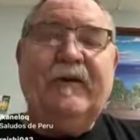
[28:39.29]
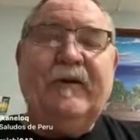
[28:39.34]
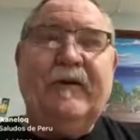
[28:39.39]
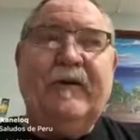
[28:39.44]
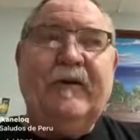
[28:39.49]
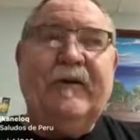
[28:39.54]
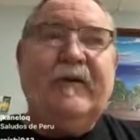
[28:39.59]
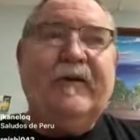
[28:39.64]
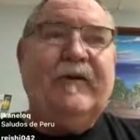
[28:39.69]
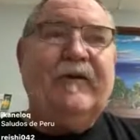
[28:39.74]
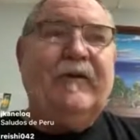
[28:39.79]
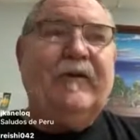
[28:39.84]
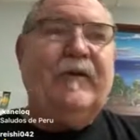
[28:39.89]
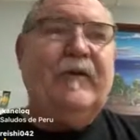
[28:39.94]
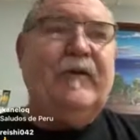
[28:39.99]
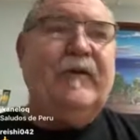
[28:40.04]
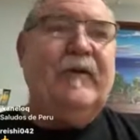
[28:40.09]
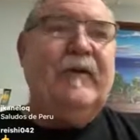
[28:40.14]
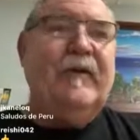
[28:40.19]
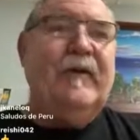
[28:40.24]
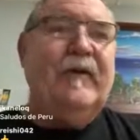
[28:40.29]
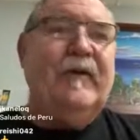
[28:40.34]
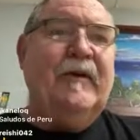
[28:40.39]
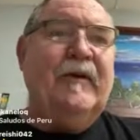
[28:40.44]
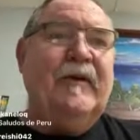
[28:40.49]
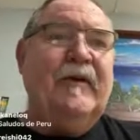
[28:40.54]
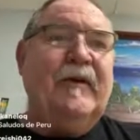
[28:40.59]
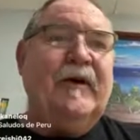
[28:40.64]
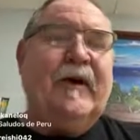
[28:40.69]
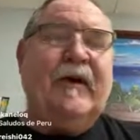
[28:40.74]
And so
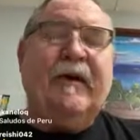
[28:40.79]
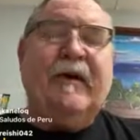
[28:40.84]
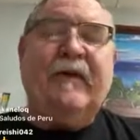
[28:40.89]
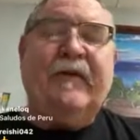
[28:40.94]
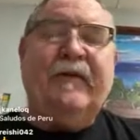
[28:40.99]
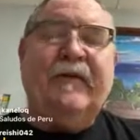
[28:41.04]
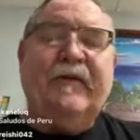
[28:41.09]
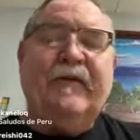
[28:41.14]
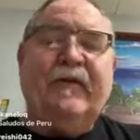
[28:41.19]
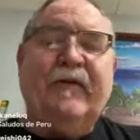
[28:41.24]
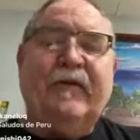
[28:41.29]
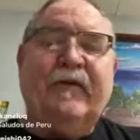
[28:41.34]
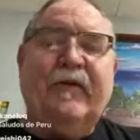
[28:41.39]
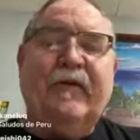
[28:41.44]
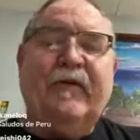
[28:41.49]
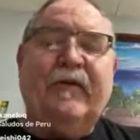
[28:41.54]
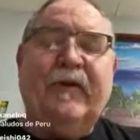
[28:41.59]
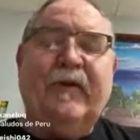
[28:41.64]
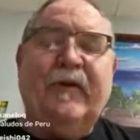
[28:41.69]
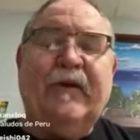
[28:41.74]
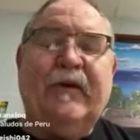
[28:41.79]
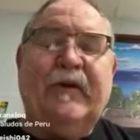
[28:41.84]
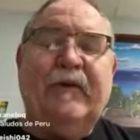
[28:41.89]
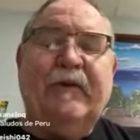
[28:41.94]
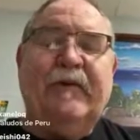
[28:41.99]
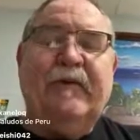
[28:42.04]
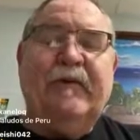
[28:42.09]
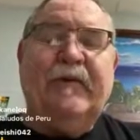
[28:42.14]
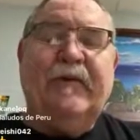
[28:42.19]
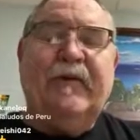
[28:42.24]
I don't know if this is the first one
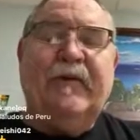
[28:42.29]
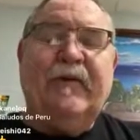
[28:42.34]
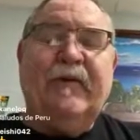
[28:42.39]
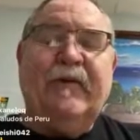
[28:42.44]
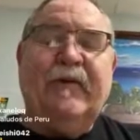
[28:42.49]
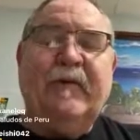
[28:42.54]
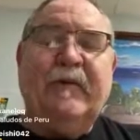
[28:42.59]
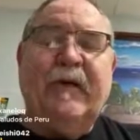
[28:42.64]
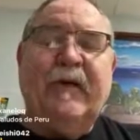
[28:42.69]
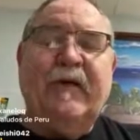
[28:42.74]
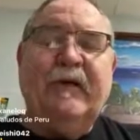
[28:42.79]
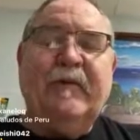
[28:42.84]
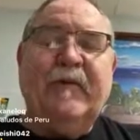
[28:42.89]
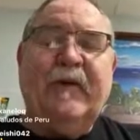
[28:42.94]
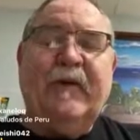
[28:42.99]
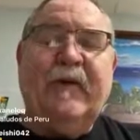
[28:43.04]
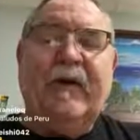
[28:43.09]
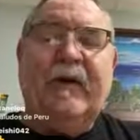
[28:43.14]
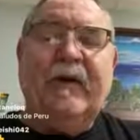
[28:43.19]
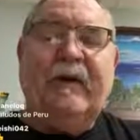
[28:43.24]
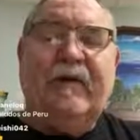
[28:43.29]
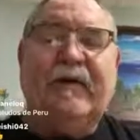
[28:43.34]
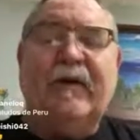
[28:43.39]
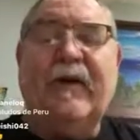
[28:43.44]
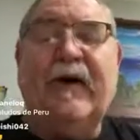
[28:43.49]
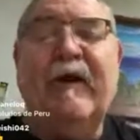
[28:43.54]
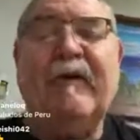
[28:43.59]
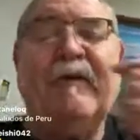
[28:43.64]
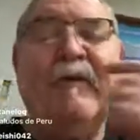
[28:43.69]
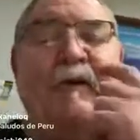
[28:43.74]
in years to make him a regular
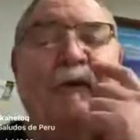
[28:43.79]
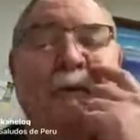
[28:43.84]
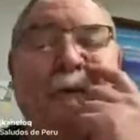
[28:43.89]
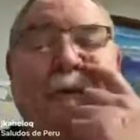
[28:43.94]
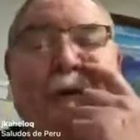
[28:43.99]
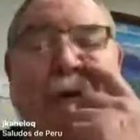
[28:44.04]
tri-fin,